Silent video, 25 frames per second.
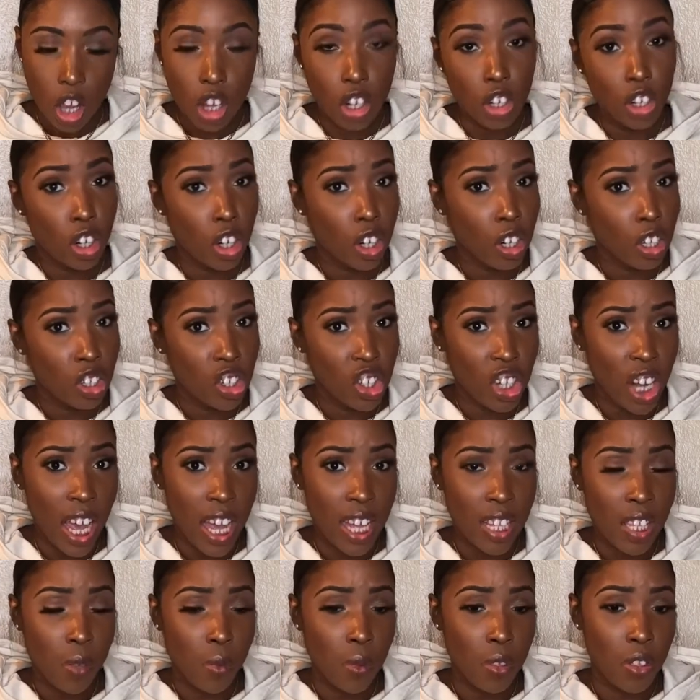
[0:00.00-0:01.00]
girl
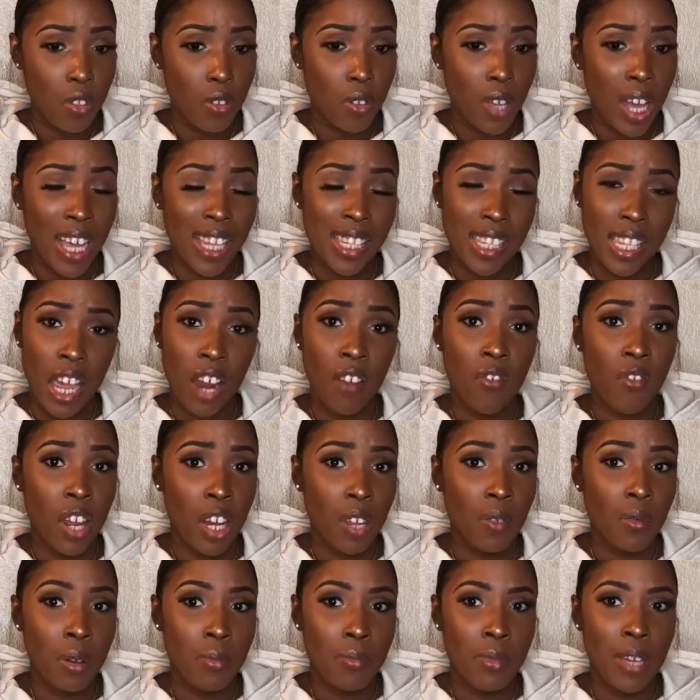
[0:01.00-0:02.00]
chats with you guys, get ready
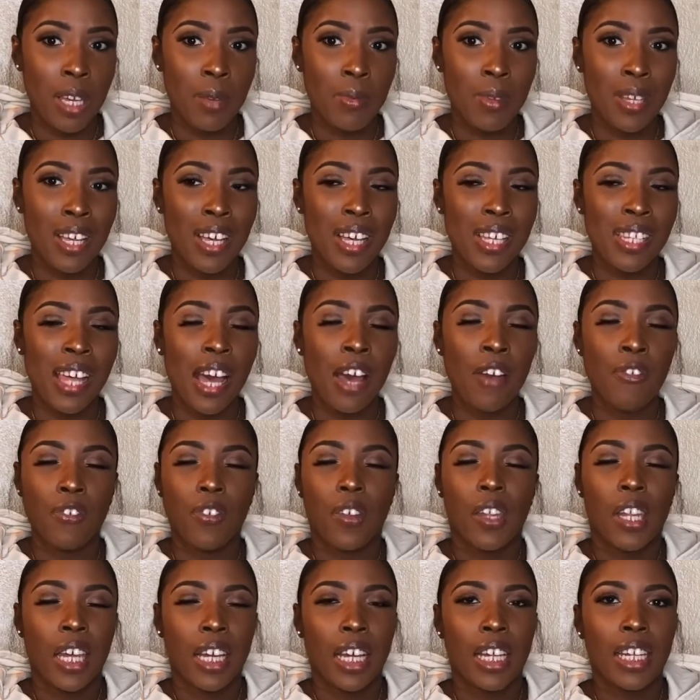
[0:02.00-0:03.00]
with me, because I
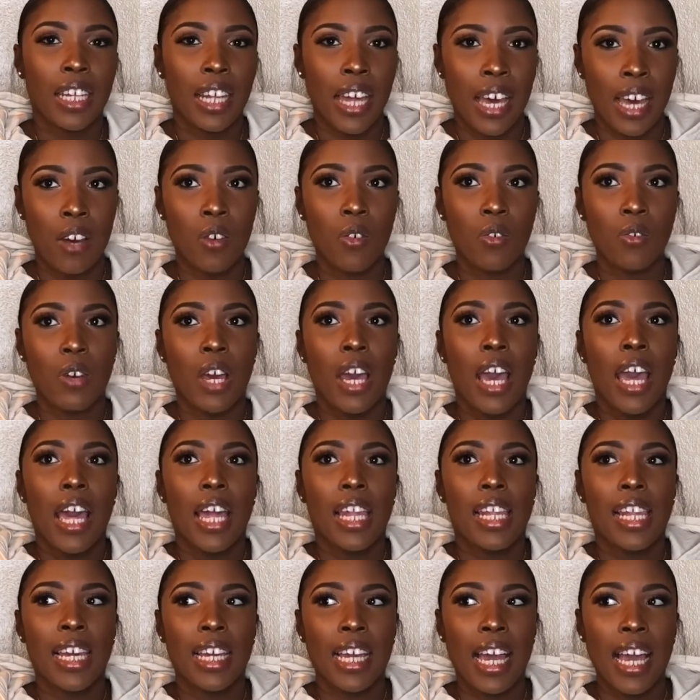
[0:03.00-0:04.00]
feel
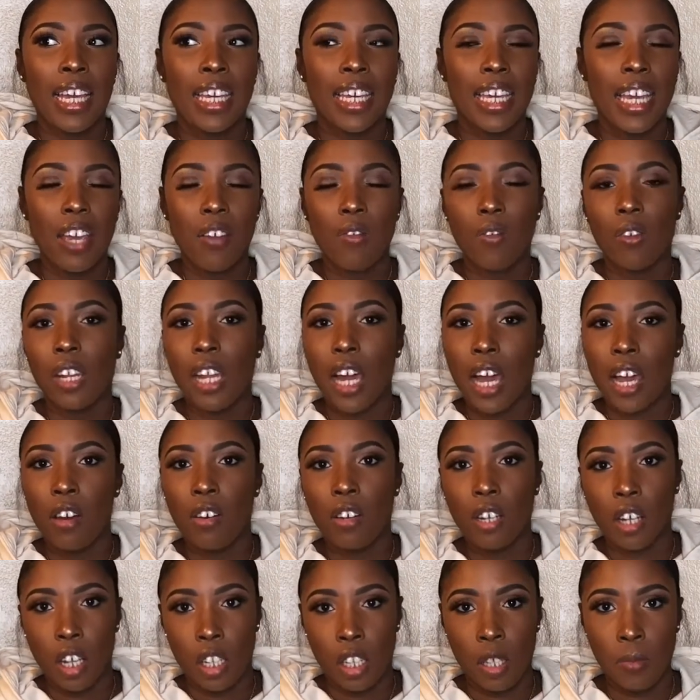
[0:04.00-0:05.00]
like I can't rely
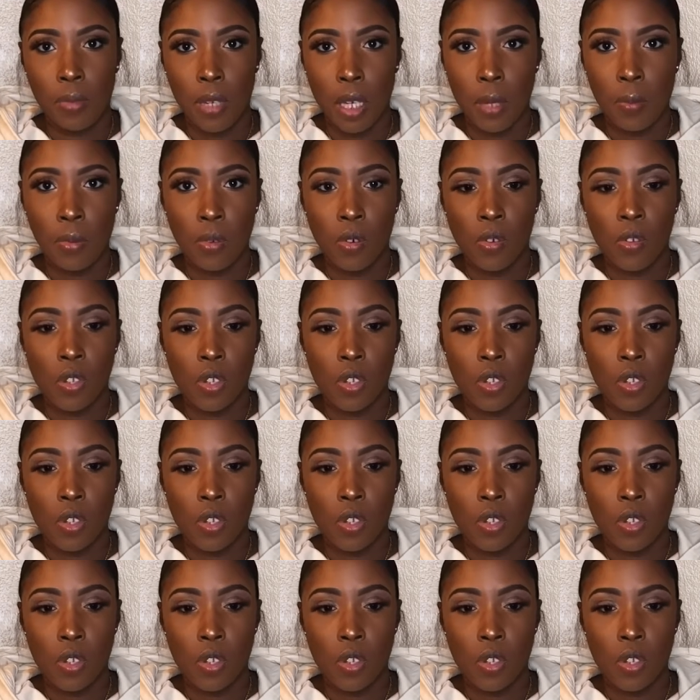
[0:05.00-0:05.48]
on other people.